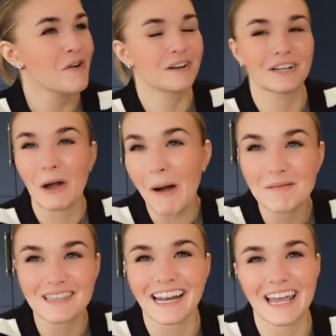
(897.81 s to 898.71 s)
We're going to go
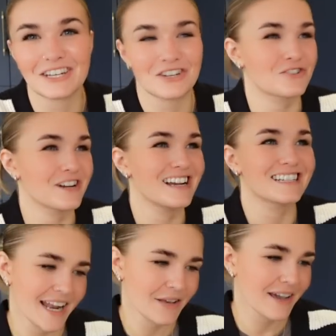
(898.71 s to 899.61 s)
up to the Lake
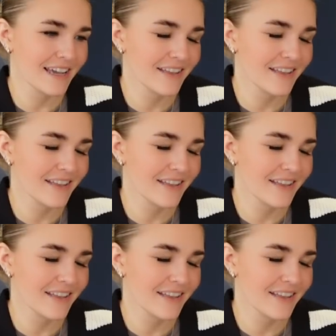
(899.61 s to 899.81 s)
District. Anyway,